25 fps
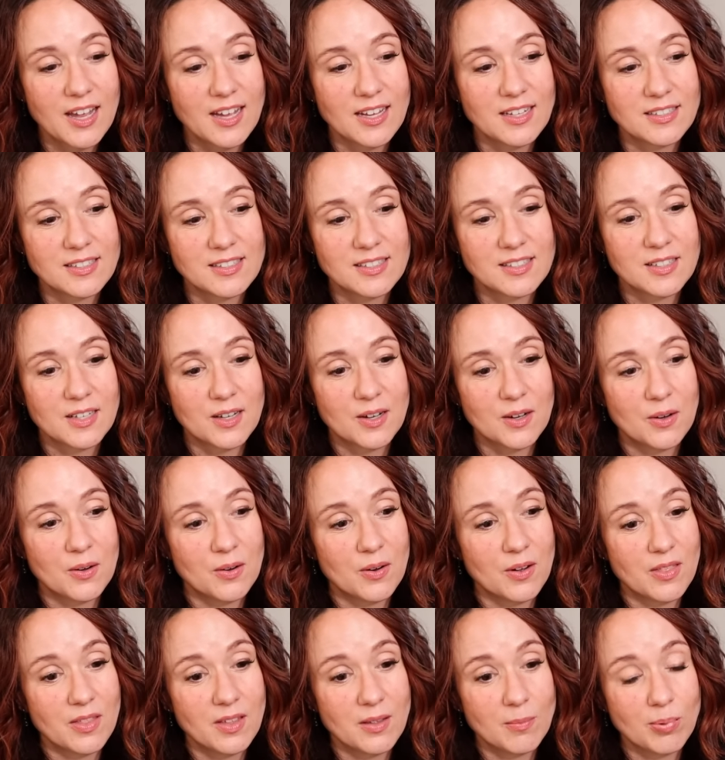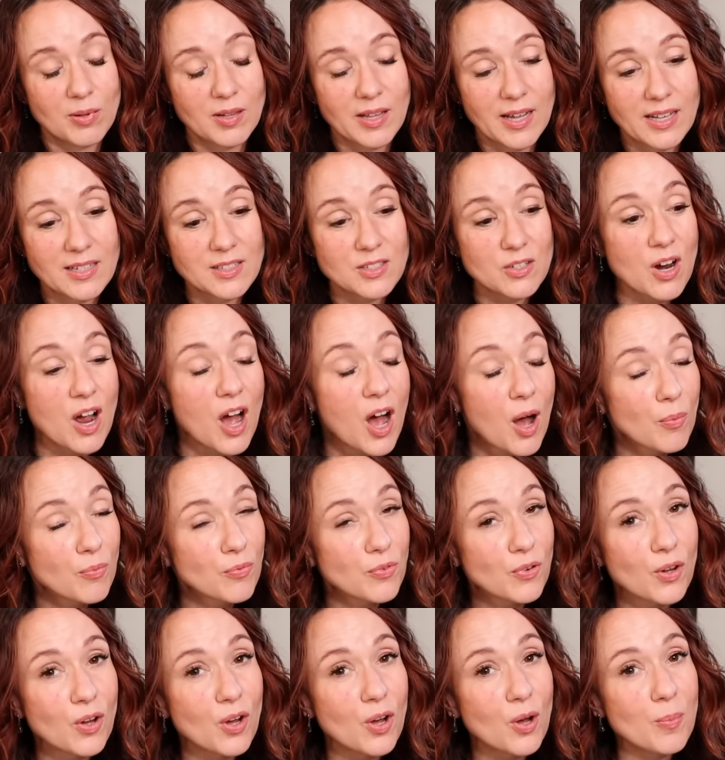And so the plans are
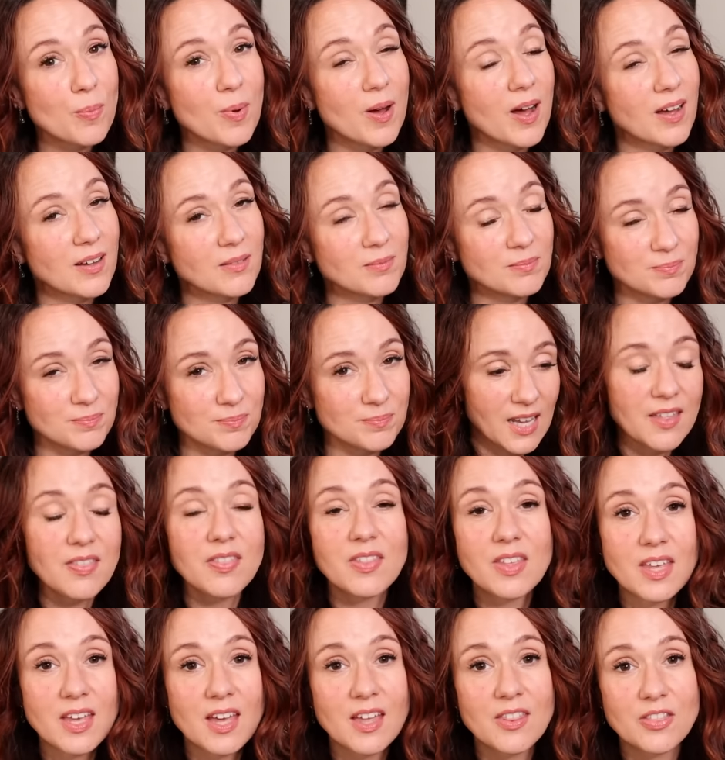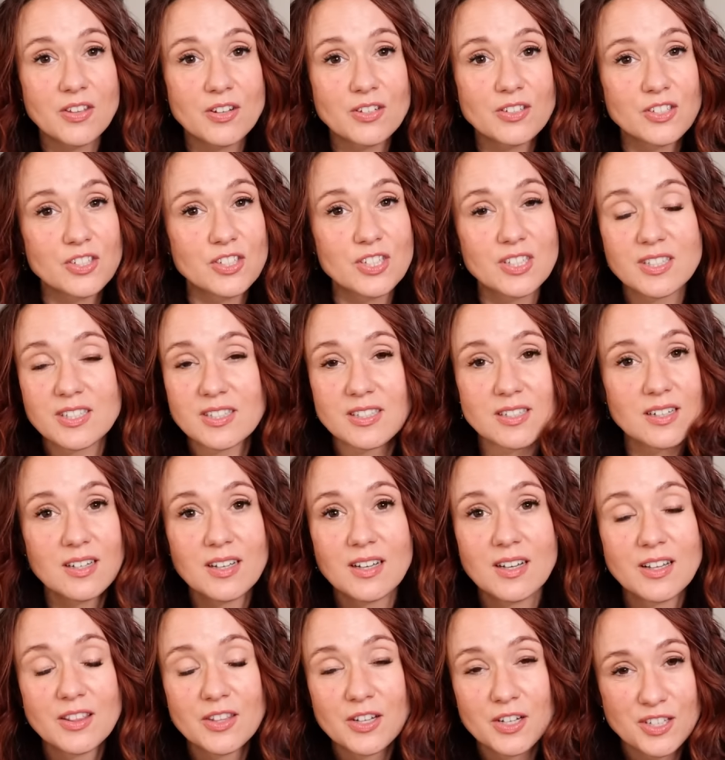helpful, but in the end,
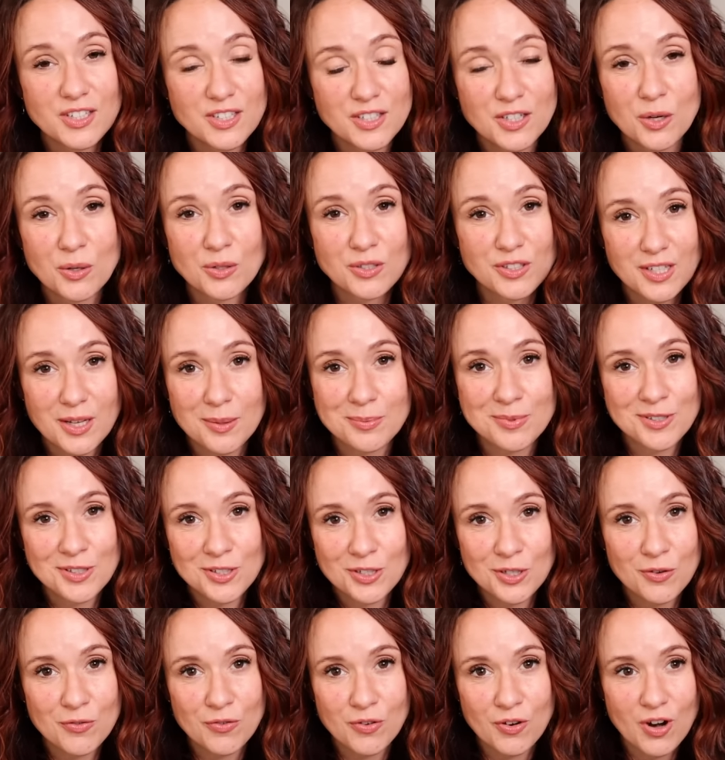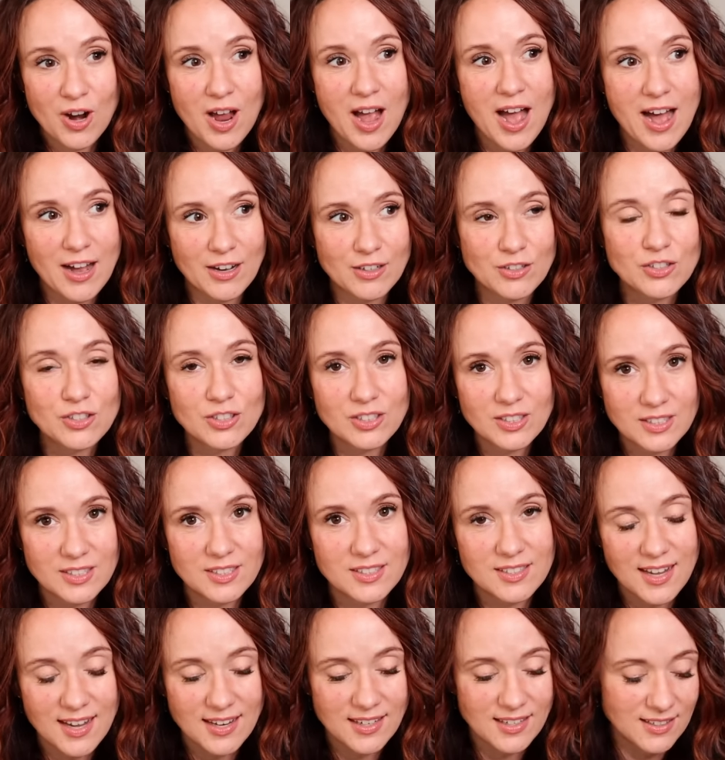there's no substitute for actually
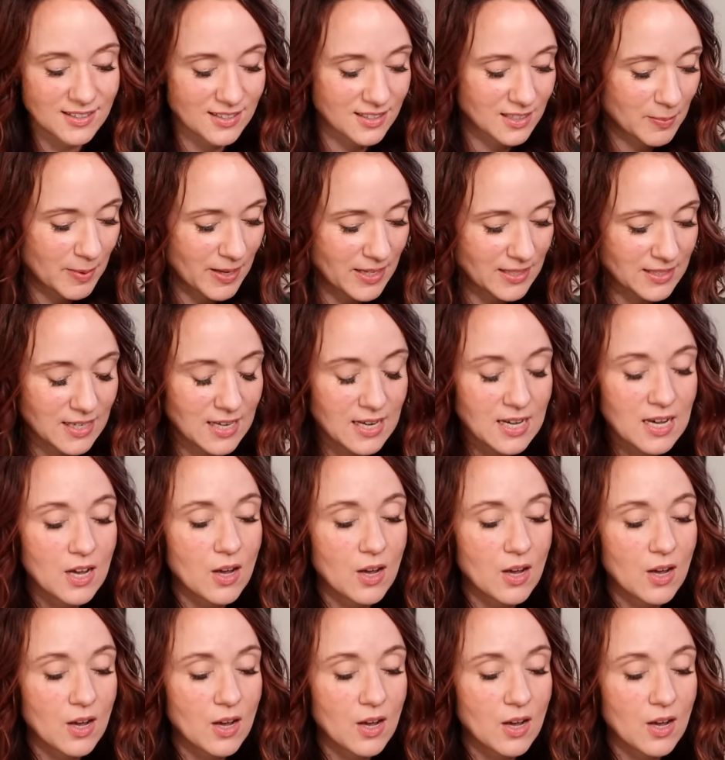designing the space.